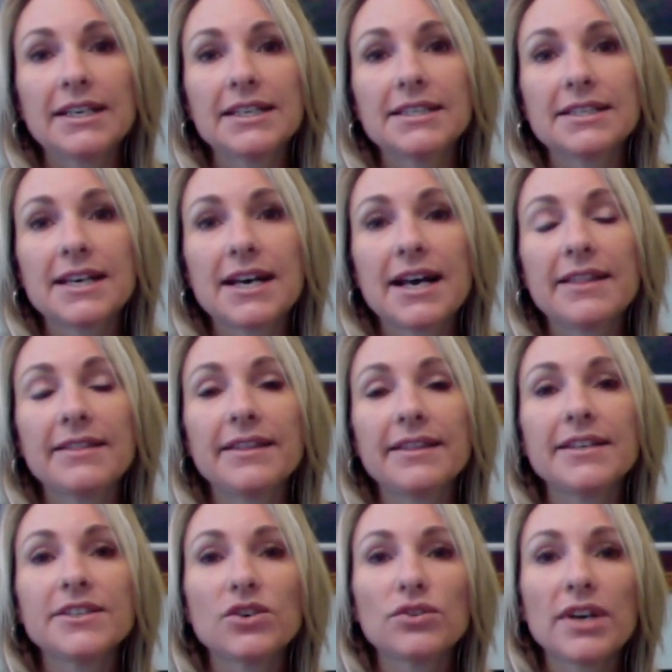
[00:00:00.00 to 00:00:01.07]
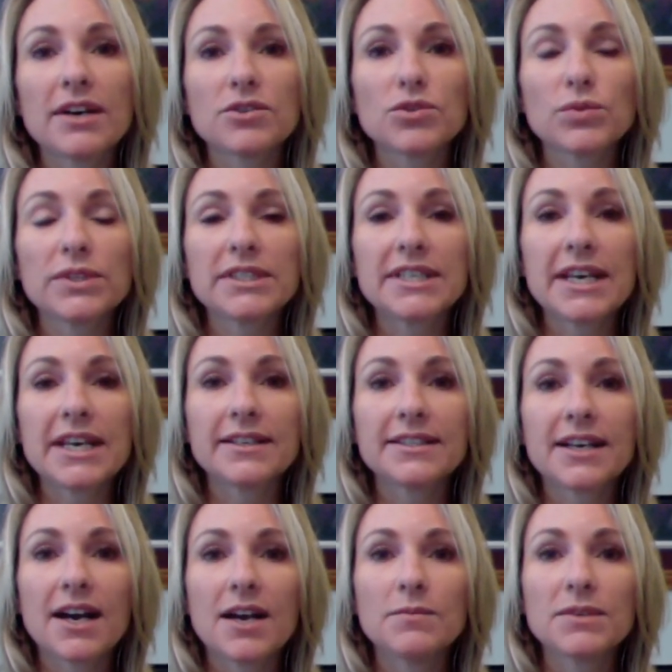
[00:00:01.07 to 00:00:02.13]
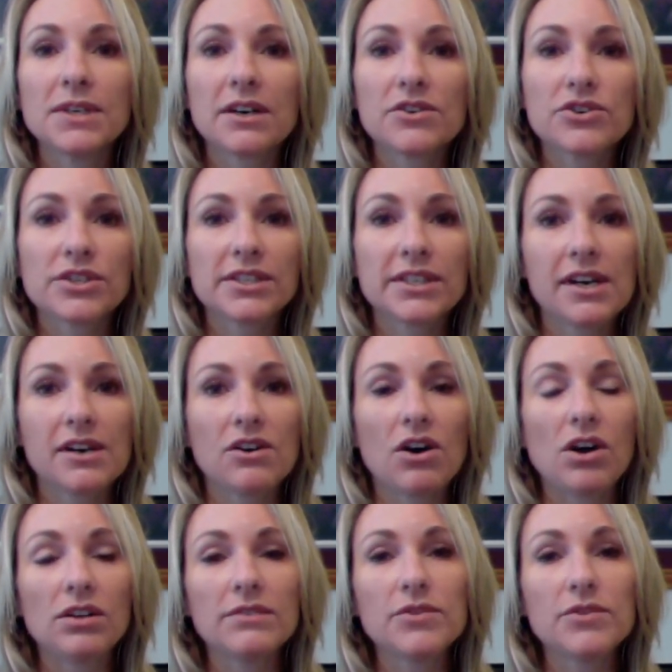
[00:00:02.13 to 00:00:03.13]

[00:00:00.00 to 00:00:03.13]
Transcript: is that they don't actually take the time to understand